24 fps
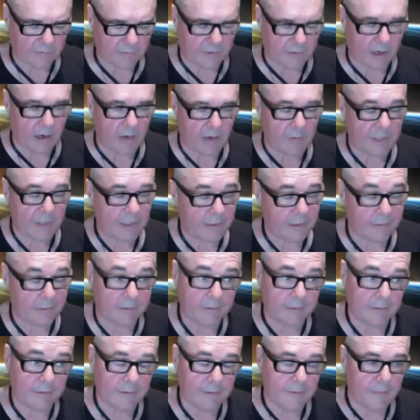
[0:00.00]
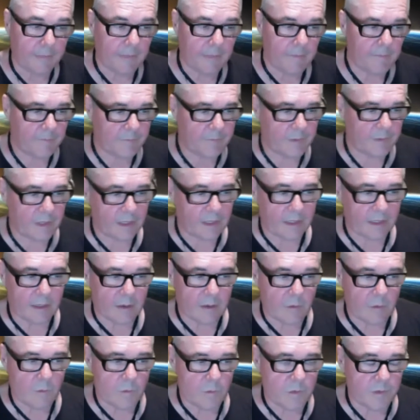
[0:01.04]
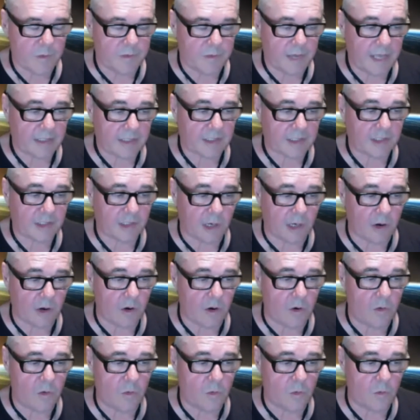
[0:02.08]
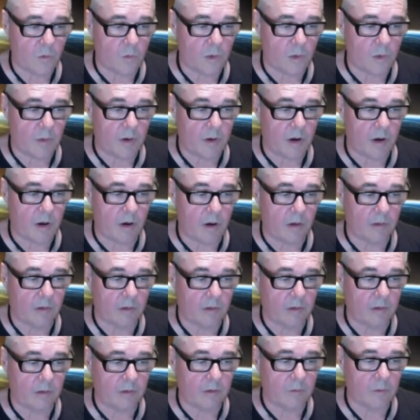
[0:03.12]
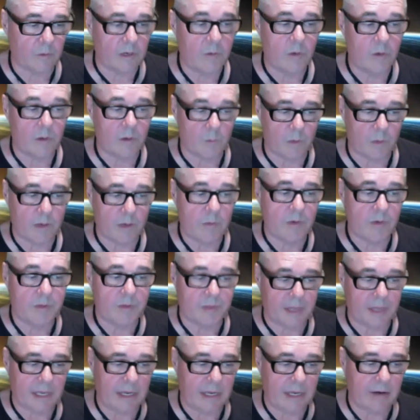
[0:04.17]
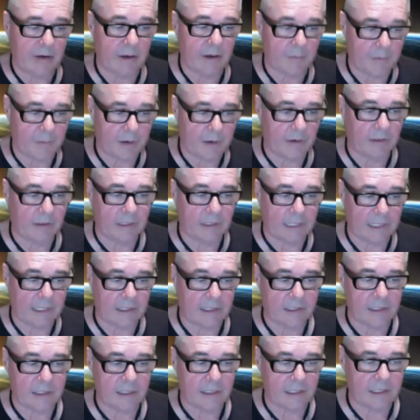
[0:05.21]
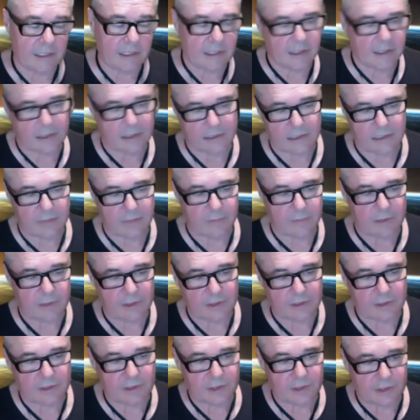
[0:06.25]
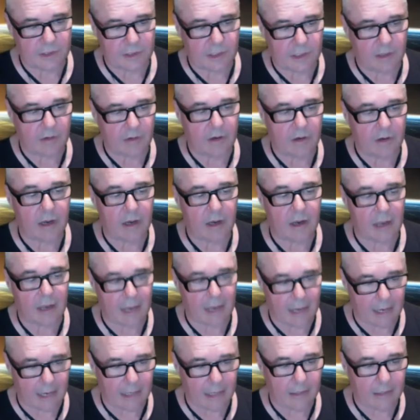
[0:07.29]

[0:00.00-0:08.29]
I mean, that show we were on, we were there apparently in a TV studio at